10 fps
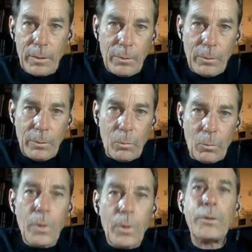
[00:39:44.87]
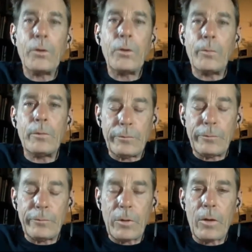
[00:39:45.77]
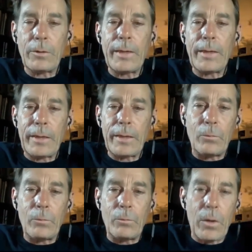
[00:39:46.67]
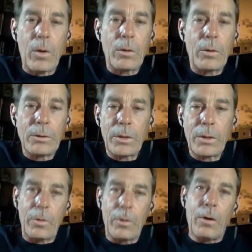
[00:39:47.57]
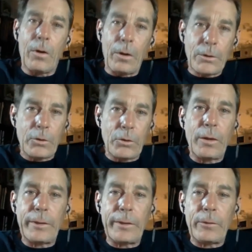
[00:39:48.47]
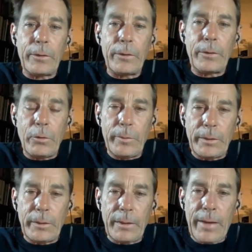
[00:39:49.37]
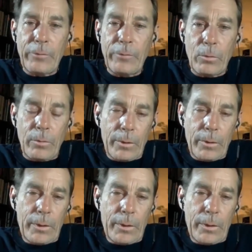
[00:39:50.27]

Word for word: we're human we're flawed and we also are struggling on a human level